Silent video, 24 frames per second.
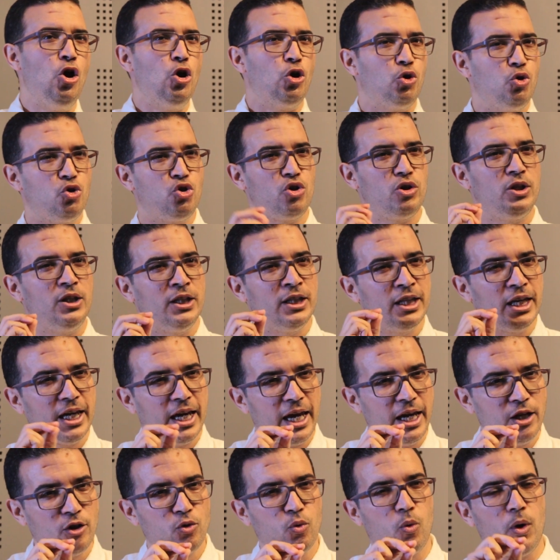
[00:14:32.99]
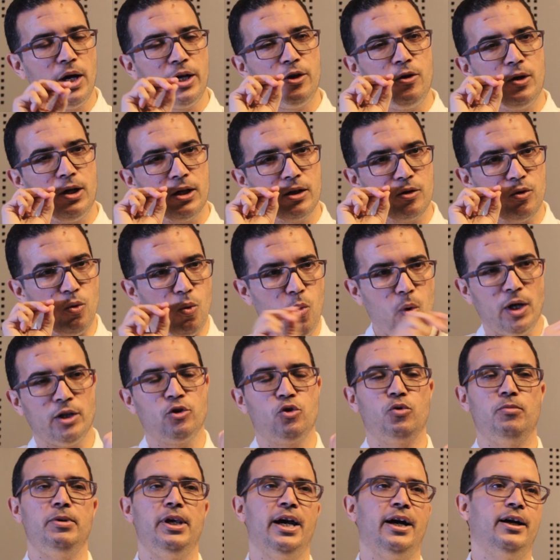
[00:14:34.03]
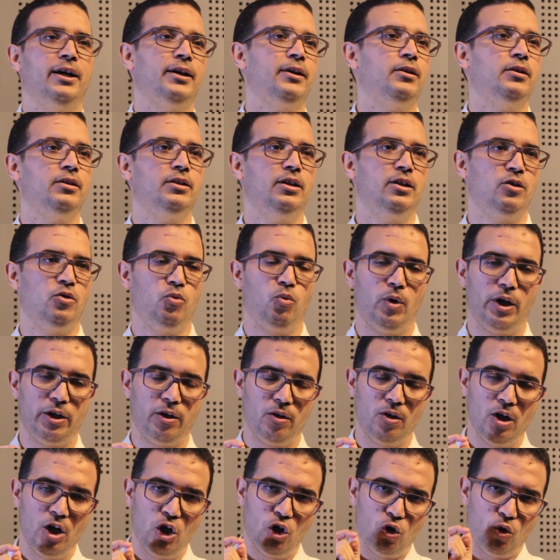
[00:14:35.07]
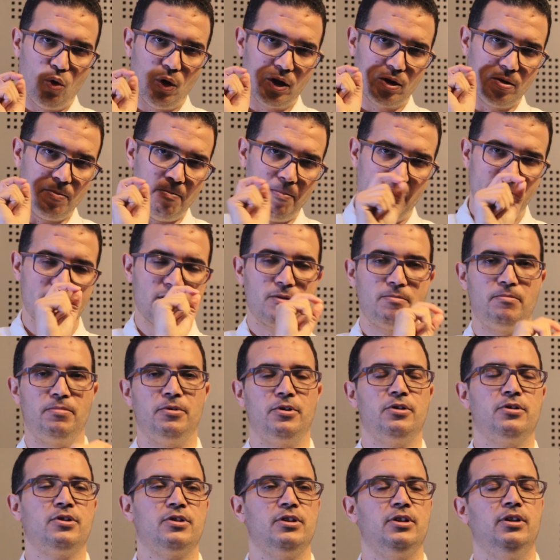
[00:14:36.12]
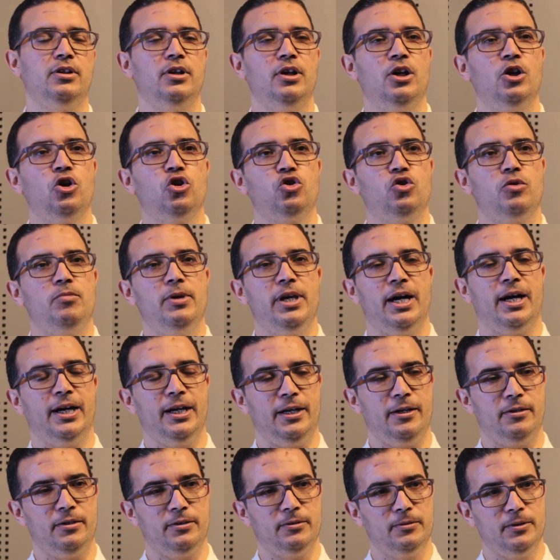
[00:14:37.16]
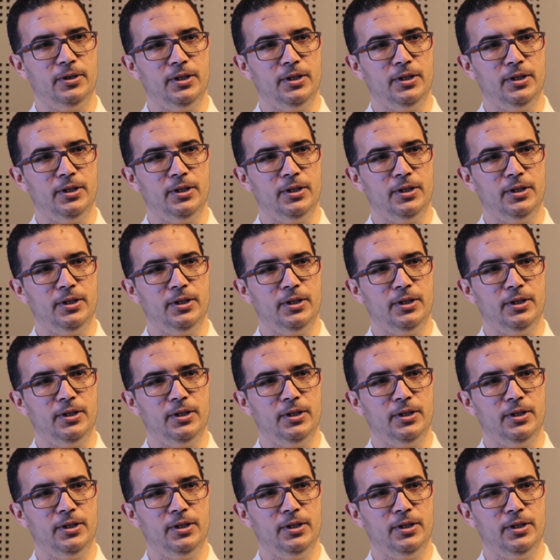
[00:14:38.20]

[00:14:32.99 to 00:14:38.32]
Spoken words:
you should indicate why you are the one to be hired and why you are the best person to be hired.